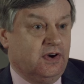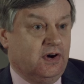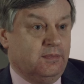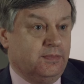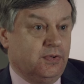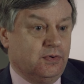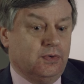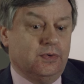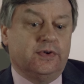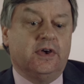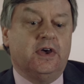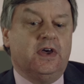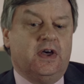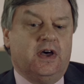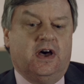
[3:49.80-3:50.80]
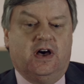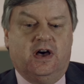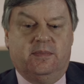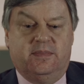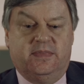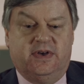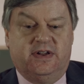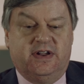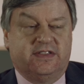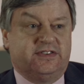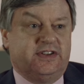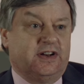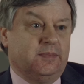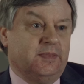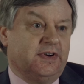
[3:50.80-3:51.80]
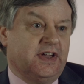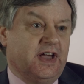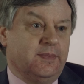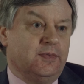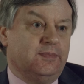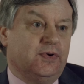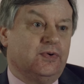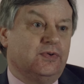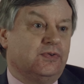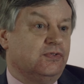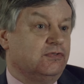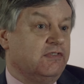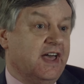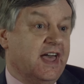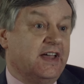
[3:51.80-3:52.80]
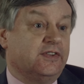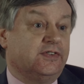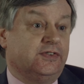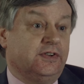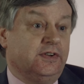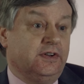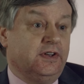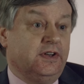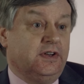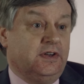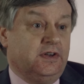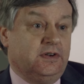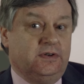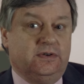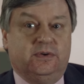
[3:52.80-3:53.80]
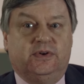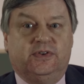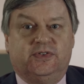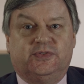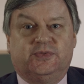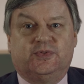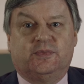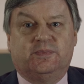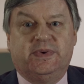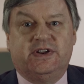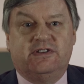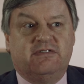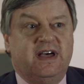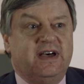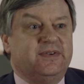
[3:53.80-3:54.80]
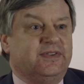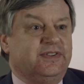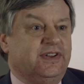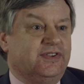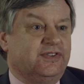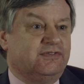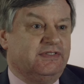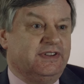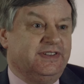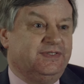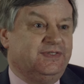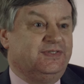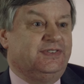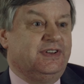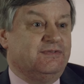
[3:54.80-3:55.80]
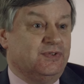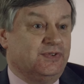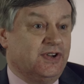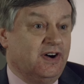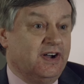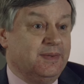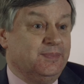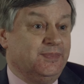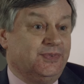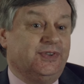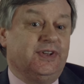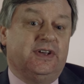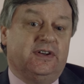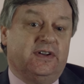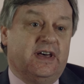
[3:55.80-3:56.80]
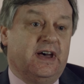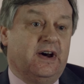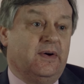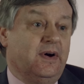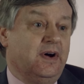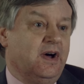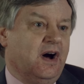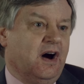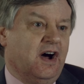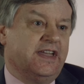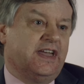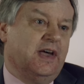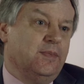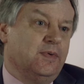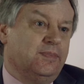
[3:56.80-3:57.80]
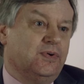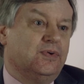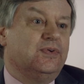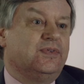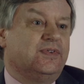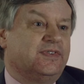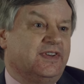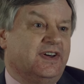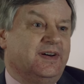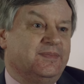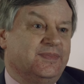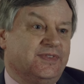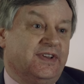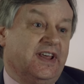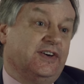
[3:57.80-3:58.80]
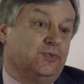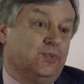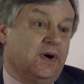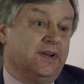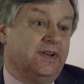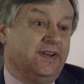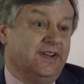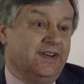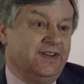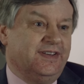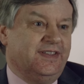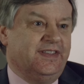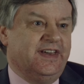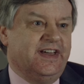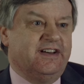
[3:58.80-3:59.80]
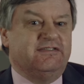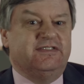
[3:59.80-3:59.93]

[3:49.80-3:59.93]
on board. Um, another gentleman came on board called Ray Anderson, who has sort of been around the industry several times now. I came on board uh, the next one there,